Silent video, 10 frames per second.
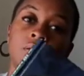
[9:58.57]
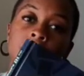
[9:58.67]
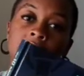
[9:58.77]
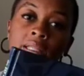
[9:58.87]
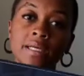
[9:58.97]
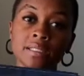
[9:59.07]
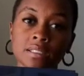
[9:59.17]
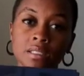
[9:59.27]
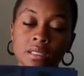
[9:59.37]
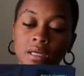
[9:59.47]
my
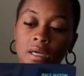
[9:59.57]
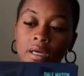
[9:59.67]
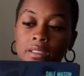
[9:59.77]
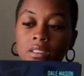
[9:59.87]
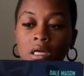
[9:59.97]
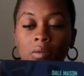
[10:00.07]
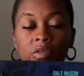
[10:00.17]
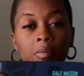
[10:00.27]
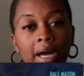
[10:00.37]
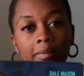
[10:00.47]
list, I start with
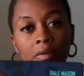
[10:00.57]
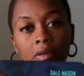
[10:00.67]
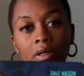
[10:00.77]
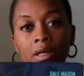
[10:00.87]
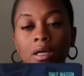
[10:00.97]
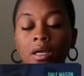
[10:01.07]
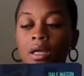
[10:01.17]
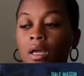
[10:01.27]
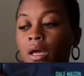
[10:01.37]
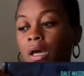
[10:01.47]
Bible.
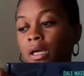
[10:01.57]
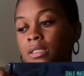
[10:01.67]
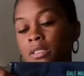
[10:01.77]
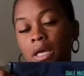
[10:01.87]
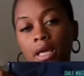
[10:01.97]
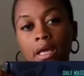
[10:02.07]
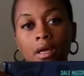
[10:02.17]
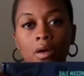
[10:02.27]
I say,